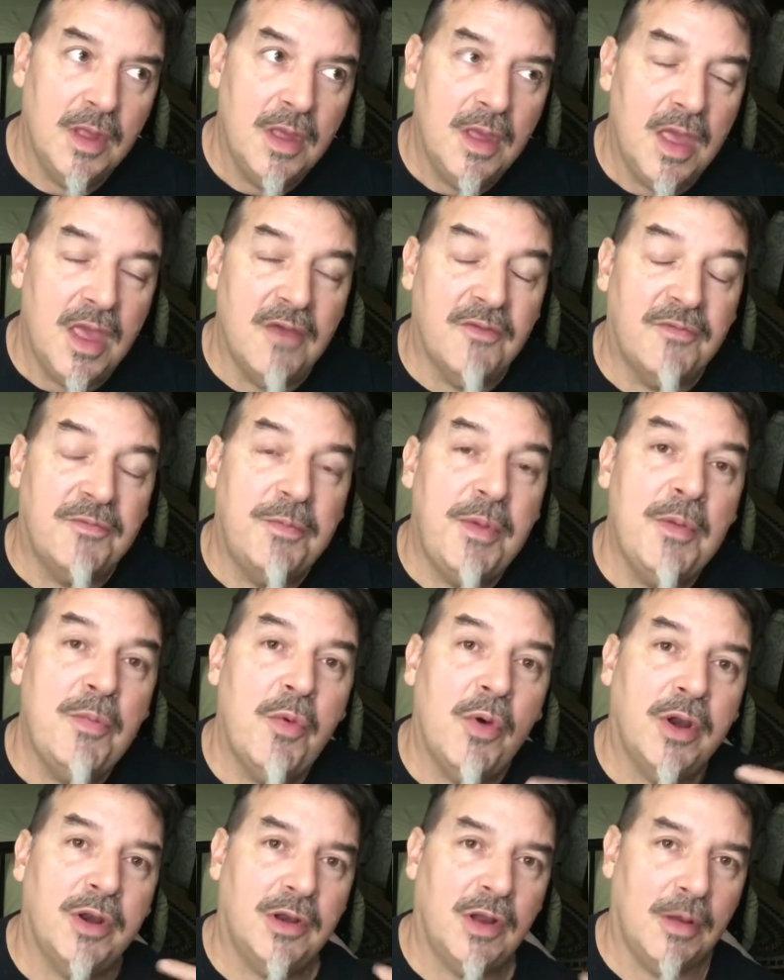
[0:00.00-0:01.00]
If people
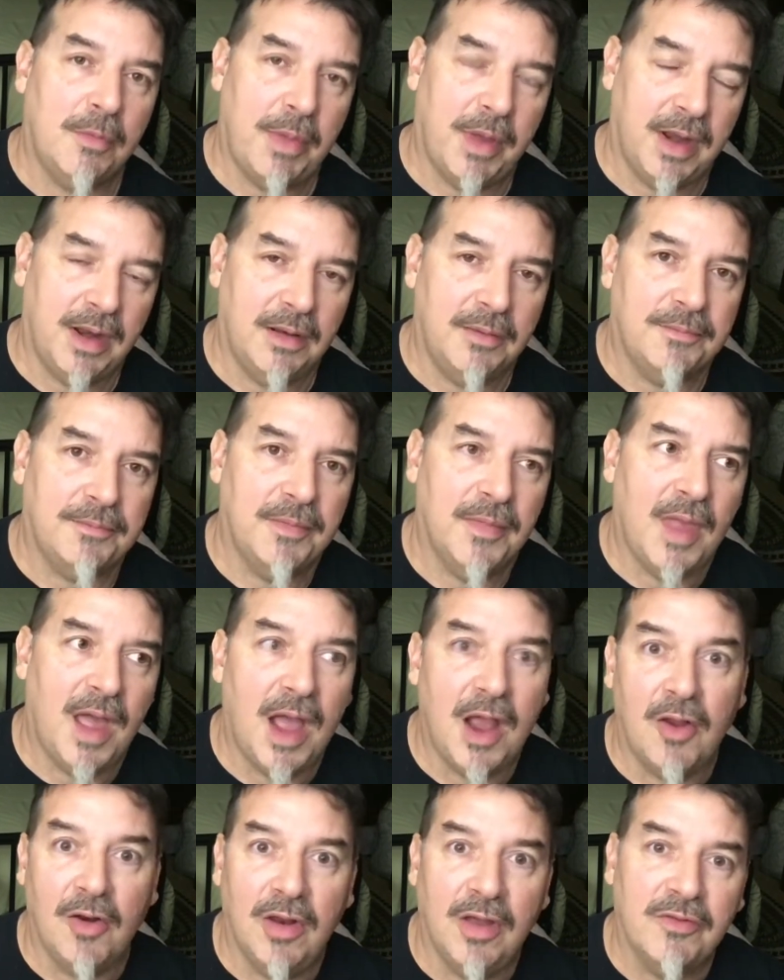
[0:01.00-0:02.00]
want to talk about
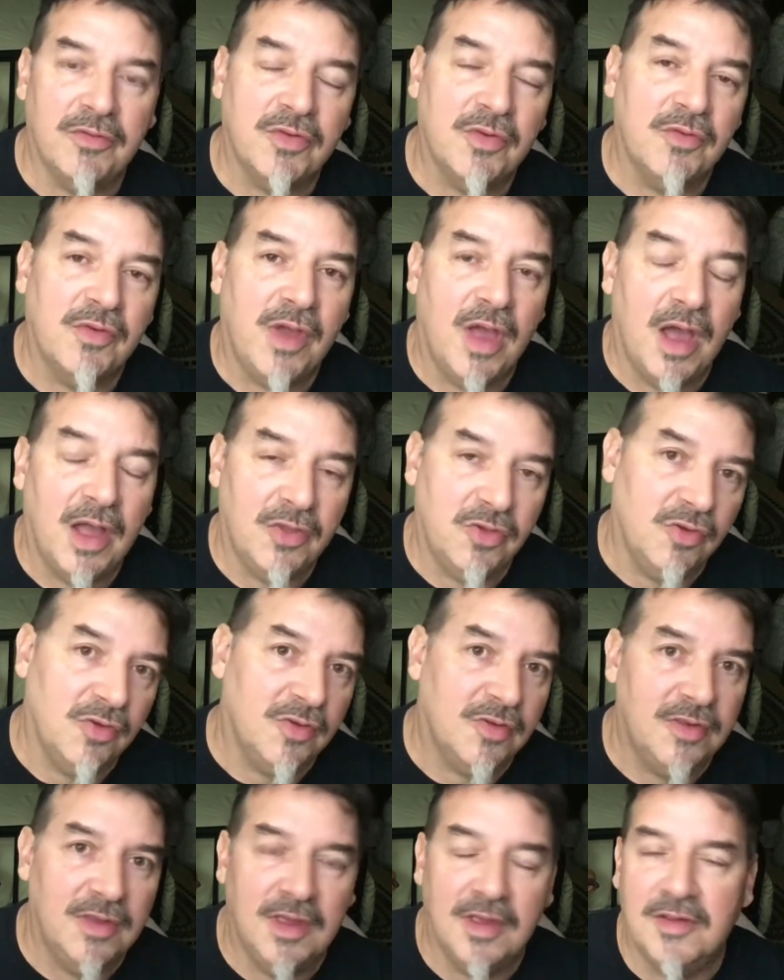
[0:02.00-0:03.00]
higher levels of
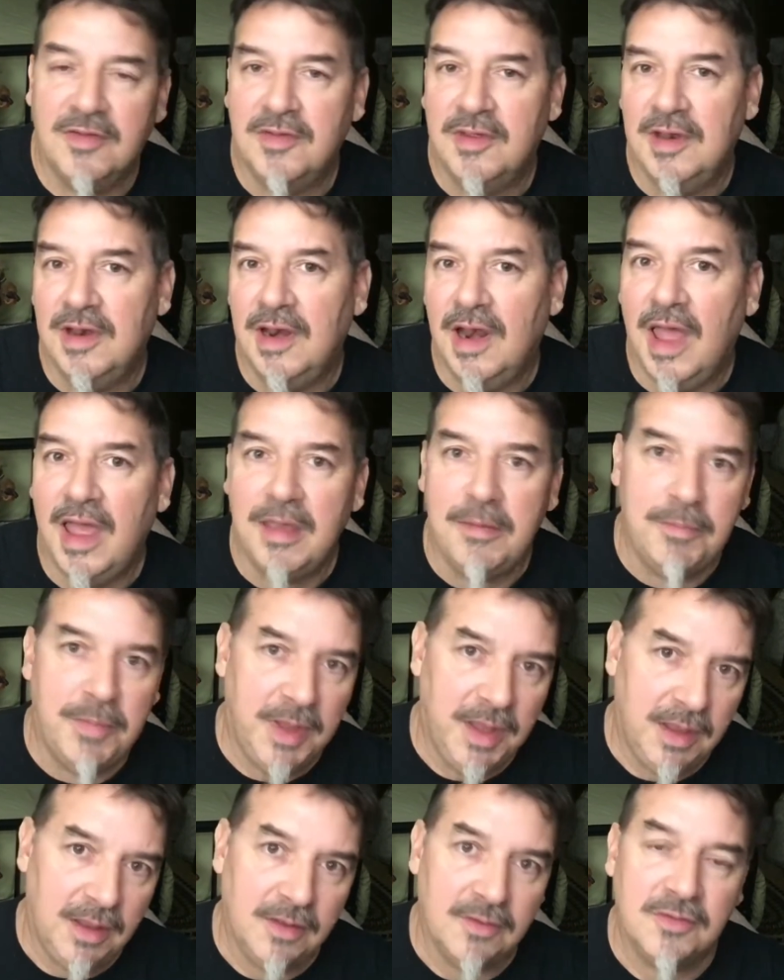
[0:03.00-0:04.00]
consciousness and light
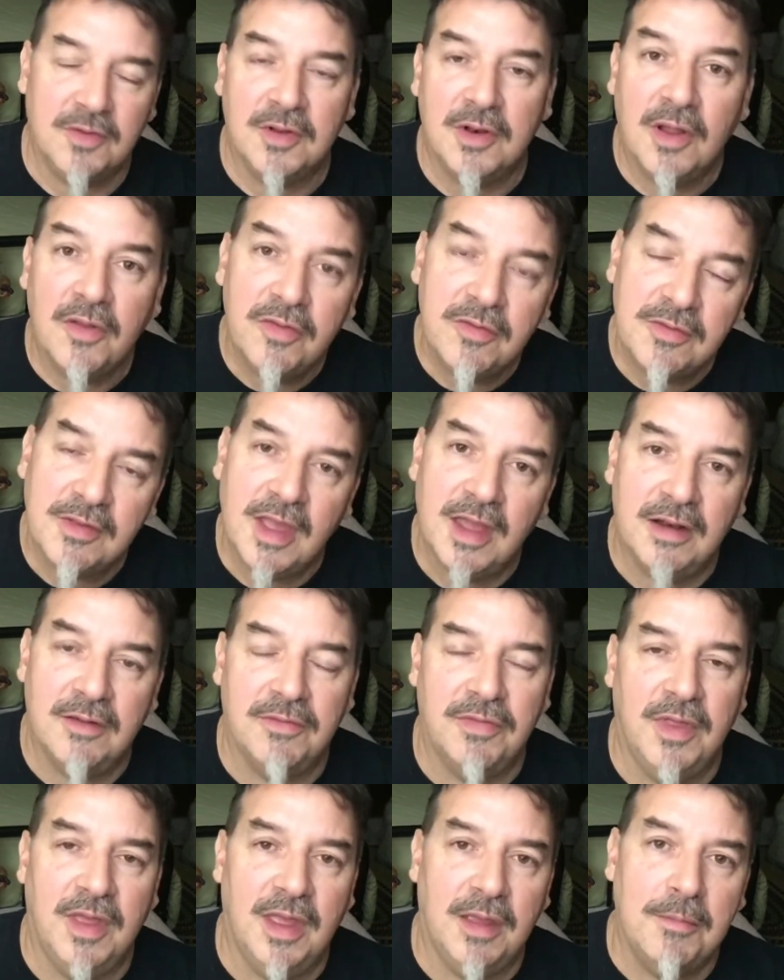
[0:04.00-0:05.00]
beings and all this kind of
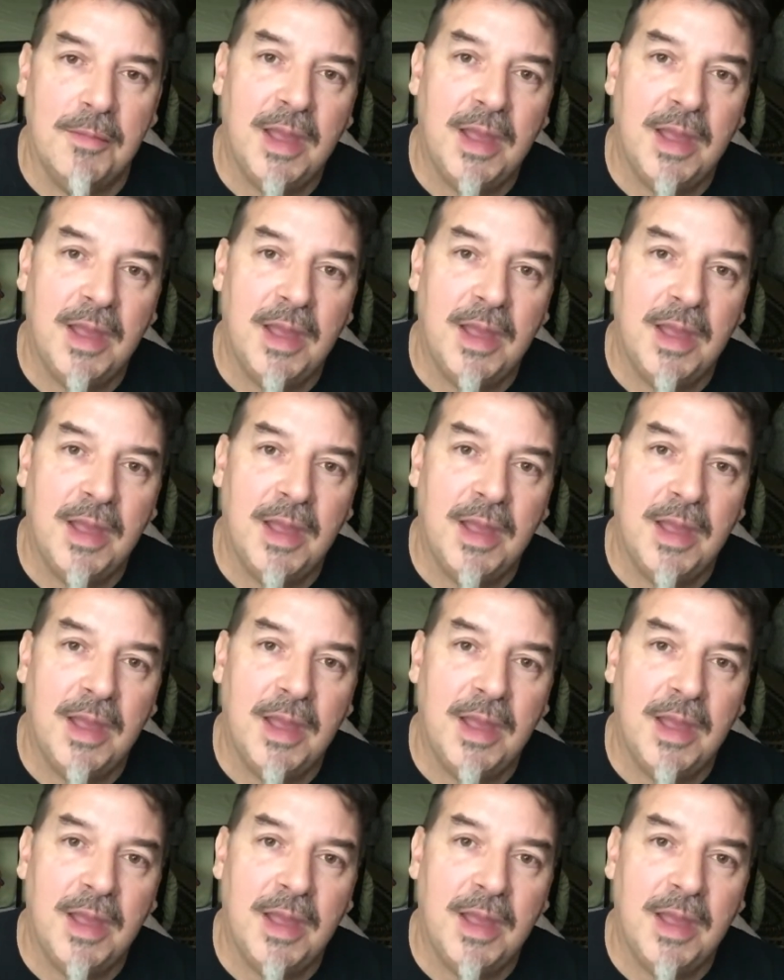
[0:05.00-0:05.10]
thing,